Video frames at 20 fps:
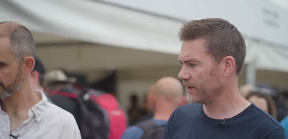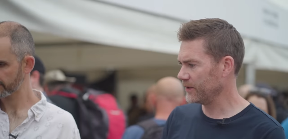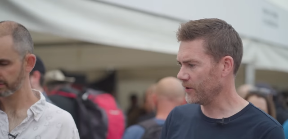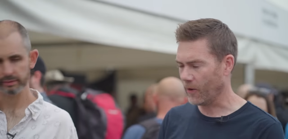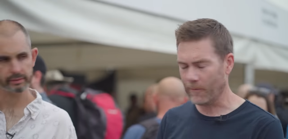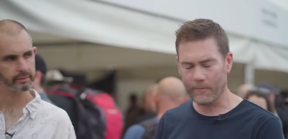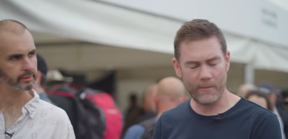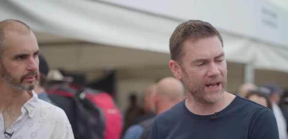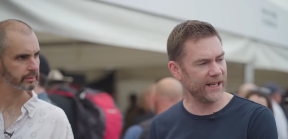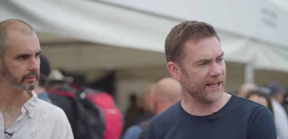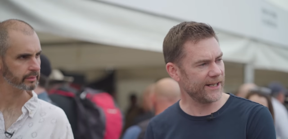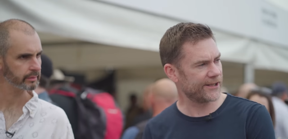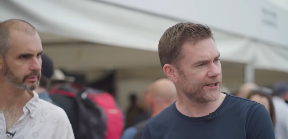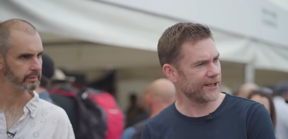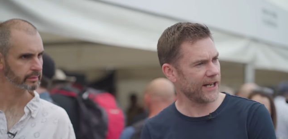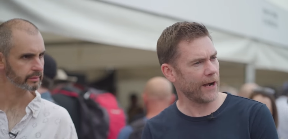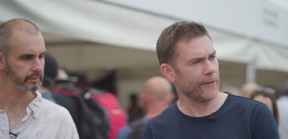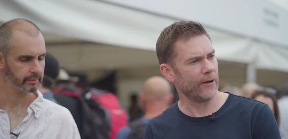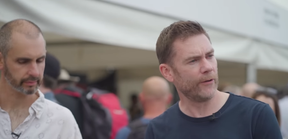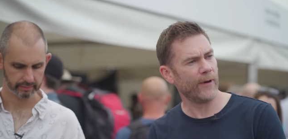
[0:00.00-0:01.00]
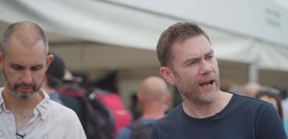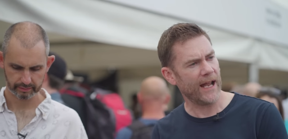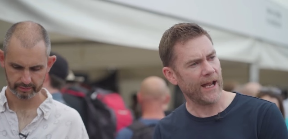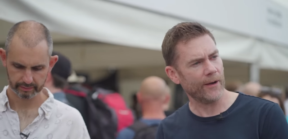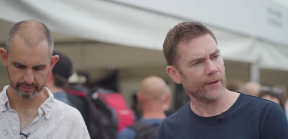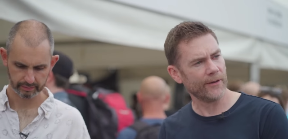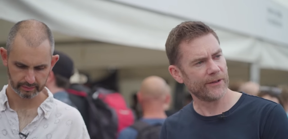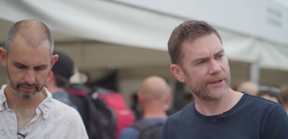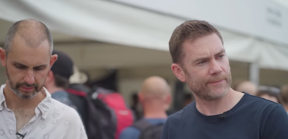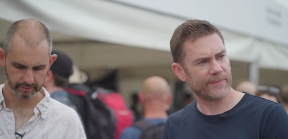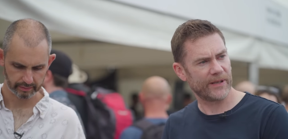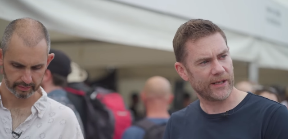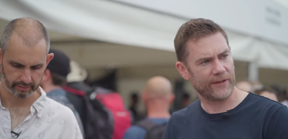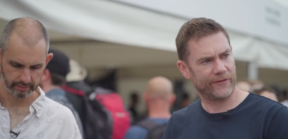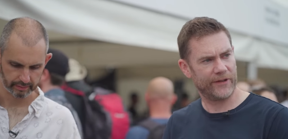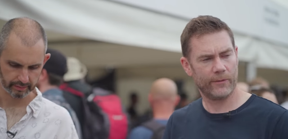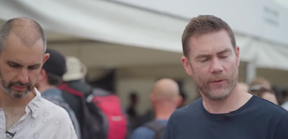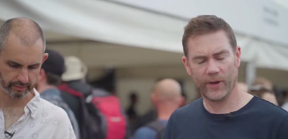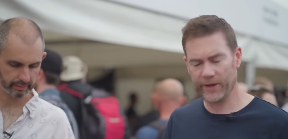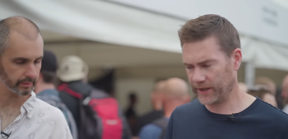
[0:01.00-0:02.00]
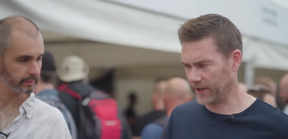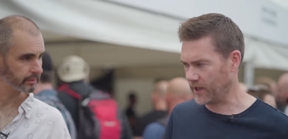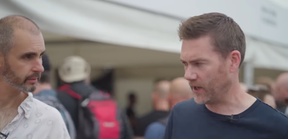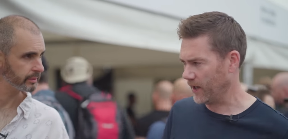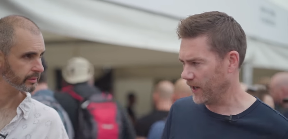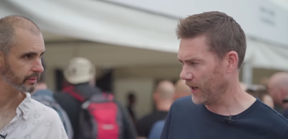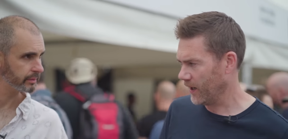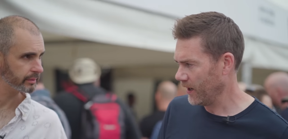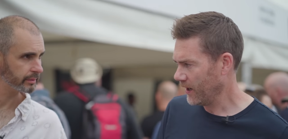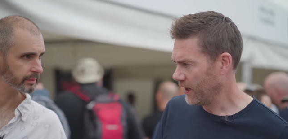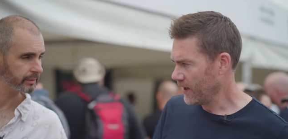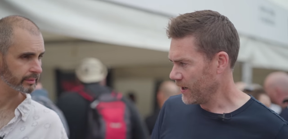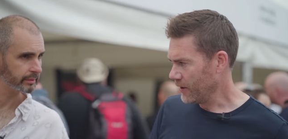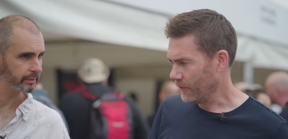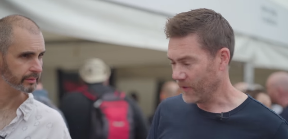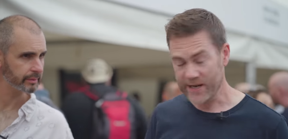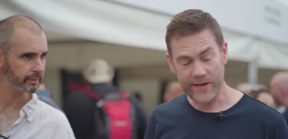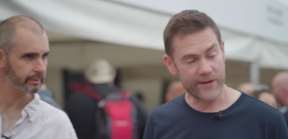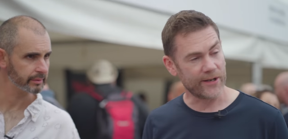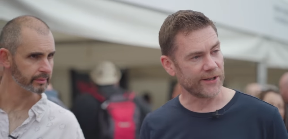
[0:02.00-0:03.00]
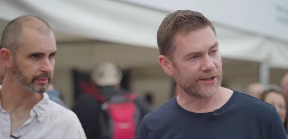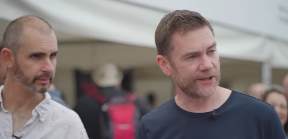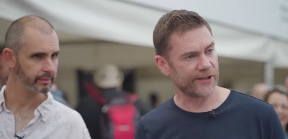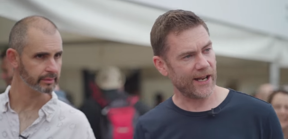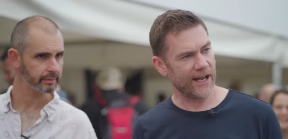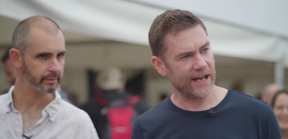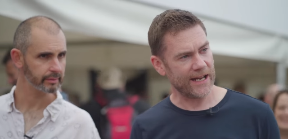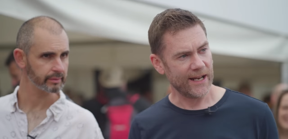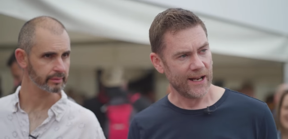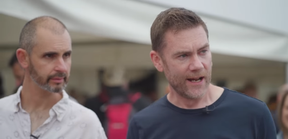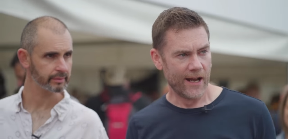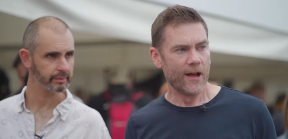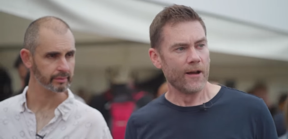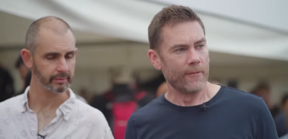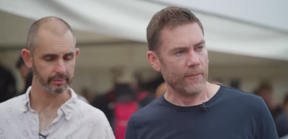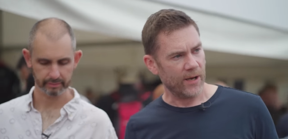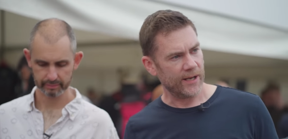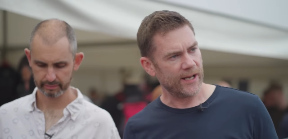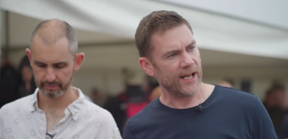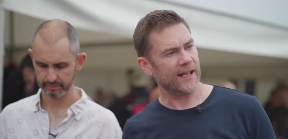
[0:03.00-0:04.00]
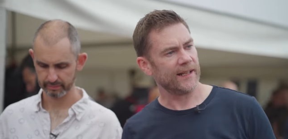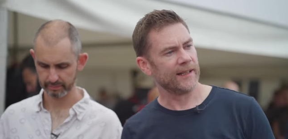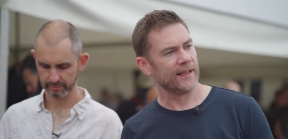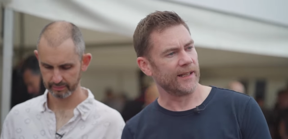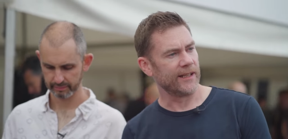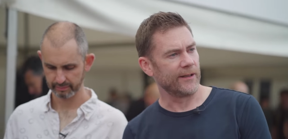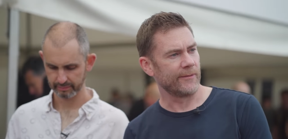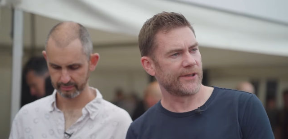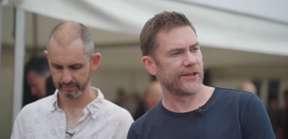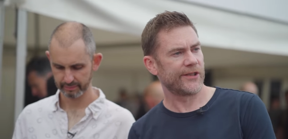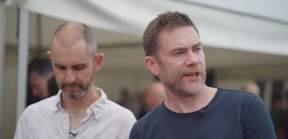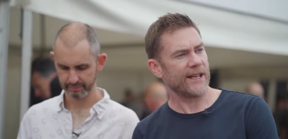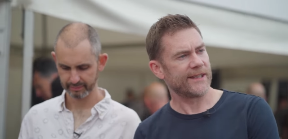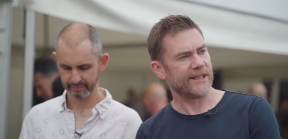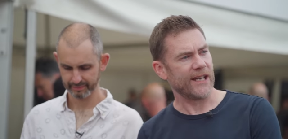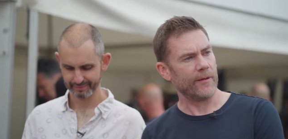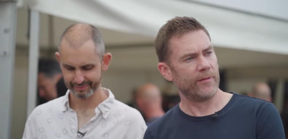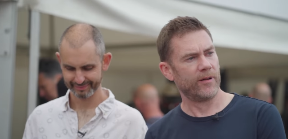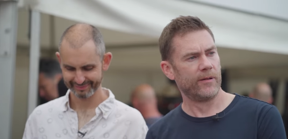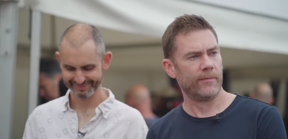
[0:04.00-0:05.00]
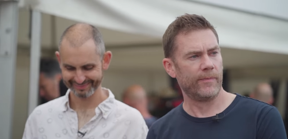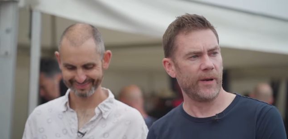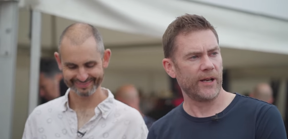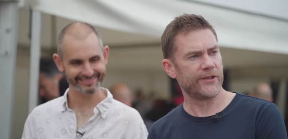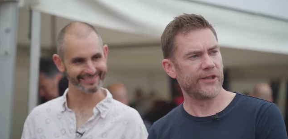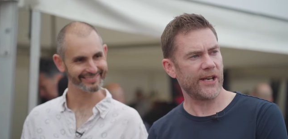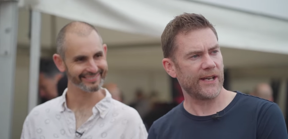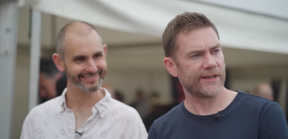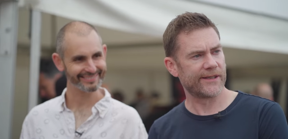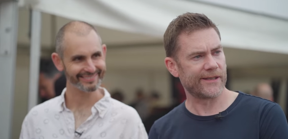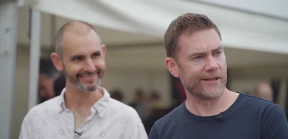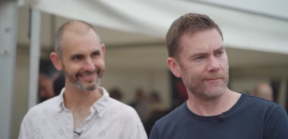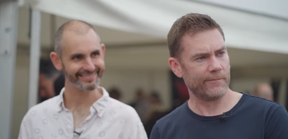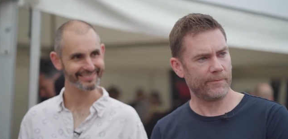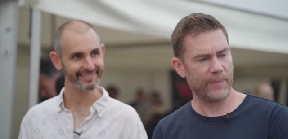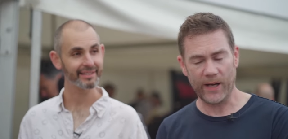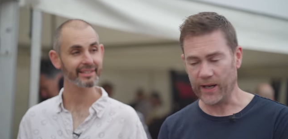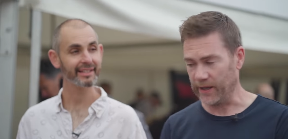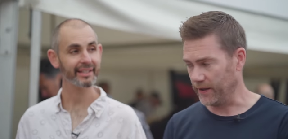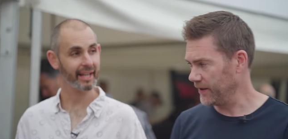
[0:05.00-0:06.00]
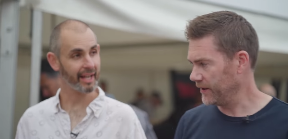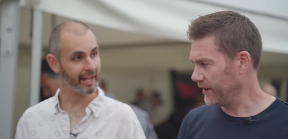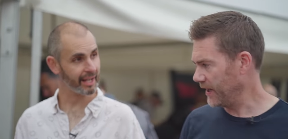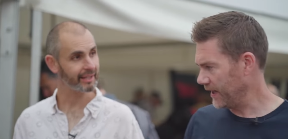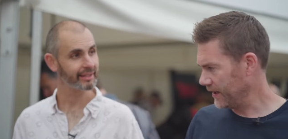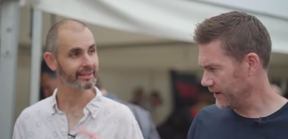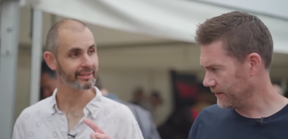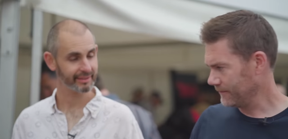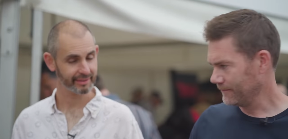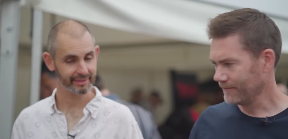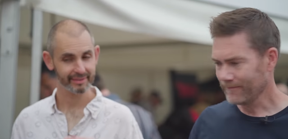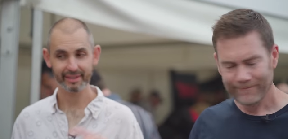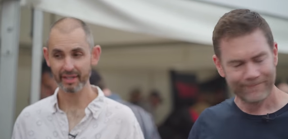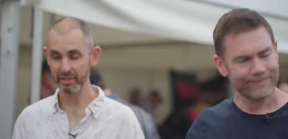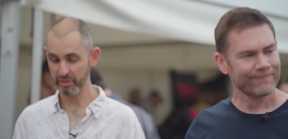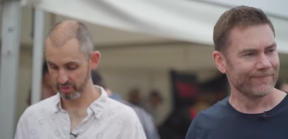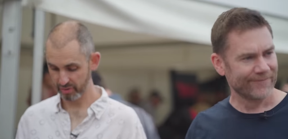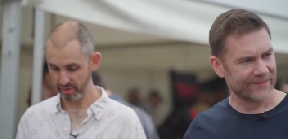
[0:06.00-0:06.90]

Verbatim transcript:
Speaker 1: not many to go around. But if you want a car where you can say, my handling was set up by Jensen Button, yeah, then that's